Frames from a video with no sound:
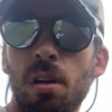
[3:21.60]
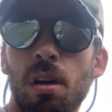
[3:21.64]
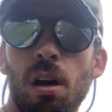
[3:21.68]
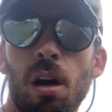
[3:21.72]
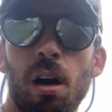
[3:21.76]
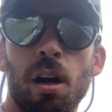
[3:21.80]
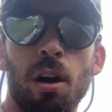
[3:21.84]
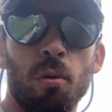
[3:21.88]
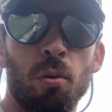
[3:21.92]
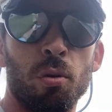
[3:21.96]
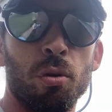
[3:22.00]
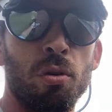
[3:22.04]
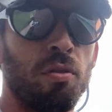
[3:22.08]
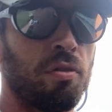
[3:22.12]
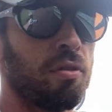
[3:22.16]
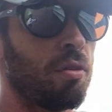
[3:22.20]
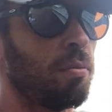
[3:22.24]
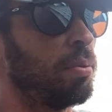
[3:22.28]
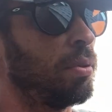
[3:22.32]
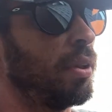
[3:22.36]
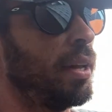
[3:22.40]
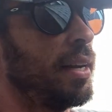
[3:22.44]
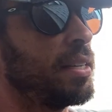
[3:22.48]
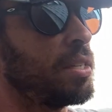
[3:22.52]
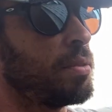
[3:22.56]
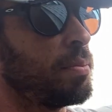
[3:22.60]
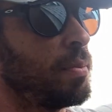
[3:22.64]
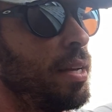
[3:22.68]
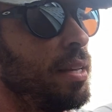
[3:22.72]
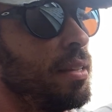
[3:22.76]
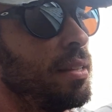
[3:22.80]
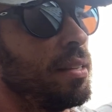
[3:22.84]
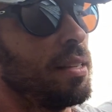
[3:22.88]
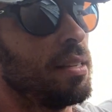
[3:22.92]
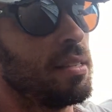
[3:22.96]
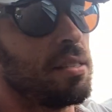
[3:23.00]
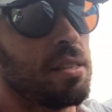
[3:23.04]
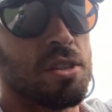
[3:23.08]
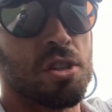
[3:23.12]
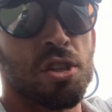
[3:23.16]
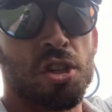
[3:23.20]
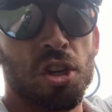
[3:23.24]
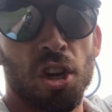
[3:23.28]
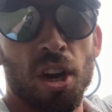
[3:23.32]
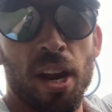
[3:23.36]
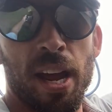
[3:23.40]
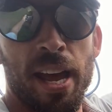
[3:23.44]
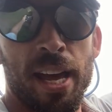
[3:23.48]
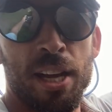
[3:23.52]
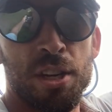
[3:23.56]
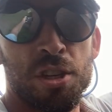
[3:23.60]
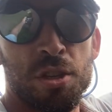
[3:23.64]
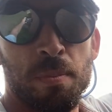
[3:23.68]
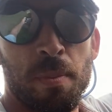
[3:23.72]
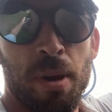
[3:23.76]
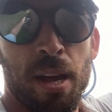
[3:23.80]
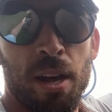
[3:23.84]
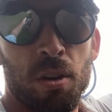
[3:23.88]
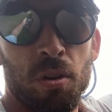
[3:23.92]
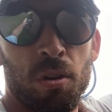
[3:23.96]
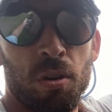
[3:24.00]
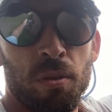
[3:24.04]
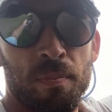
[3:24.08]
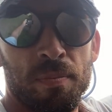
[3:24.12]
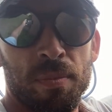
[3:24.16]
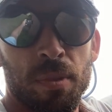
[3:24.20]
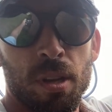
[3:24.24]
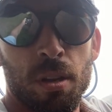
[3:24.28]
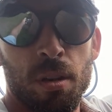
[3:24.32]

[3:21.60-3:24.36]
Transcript: on a roof replacement. This is your edge metal